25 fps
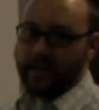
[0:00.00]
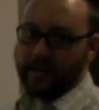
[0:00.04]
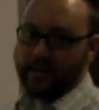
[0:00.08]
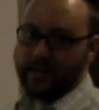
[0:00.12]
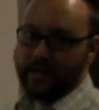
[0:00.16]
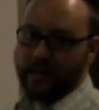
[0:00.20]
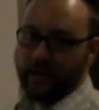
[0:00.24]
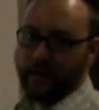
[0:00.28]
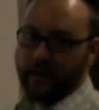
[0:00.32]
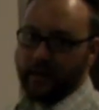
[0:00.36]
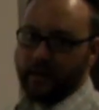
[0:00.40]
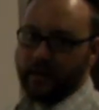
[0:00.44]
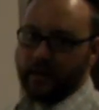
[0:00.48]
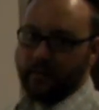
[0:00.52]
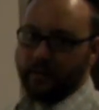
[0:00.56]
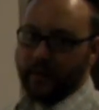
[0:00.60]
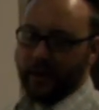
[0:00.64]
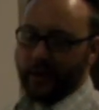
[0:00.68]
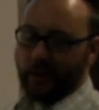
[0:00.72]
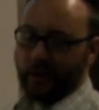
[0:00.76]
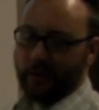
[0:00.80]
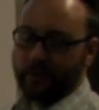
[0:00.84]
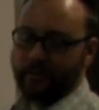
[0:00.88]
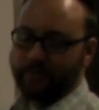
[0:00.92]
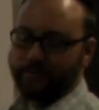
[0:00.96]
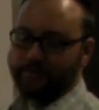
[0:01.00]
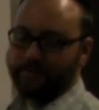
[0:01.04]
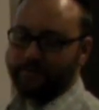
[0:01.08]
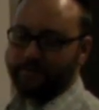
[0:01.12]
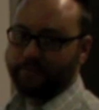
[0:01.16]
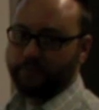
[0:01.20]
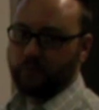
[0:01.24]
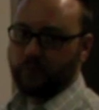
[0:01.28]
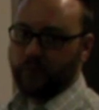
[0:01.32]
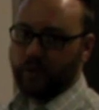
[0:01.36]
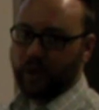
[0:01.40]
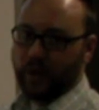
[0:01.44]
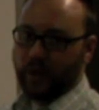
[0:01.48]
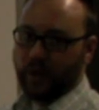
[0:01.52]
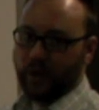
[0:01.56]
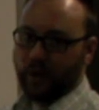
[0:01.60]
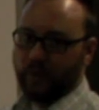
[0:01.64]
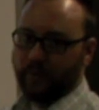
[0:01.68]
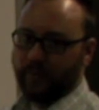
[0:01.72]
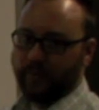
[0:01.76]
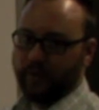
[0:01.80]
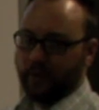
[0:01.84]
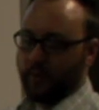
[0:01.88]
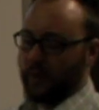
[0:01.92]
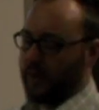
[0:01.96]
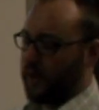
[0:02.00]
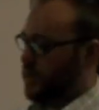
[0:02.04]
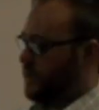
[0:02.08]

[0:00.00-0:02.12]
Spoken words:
is here in the middle. Okay, hopefully we